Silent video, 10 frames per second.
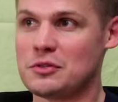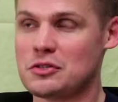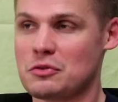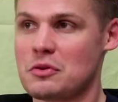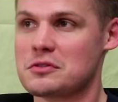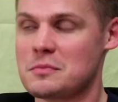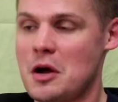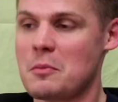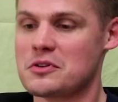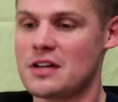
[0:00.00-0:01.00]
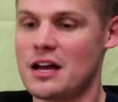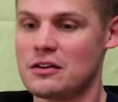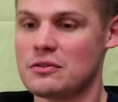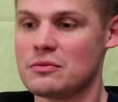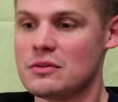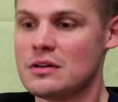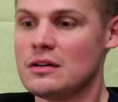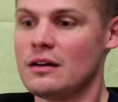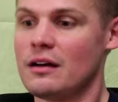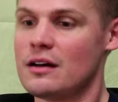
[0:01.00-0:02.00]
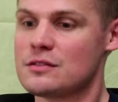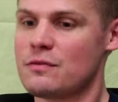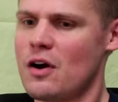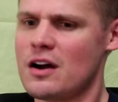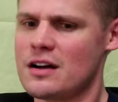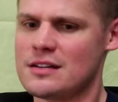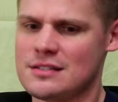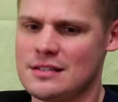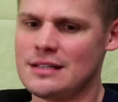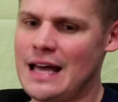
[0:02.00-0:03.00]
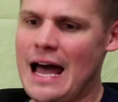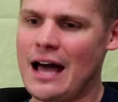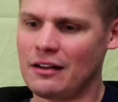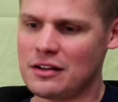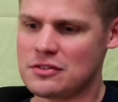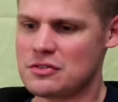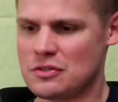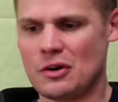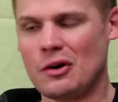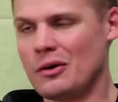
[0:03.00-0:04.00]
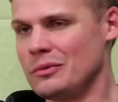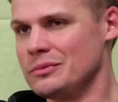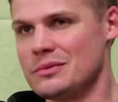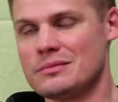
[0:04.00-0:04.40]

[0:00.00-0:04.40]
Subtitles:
Just to throw some numbers at you, as far as adolescents go,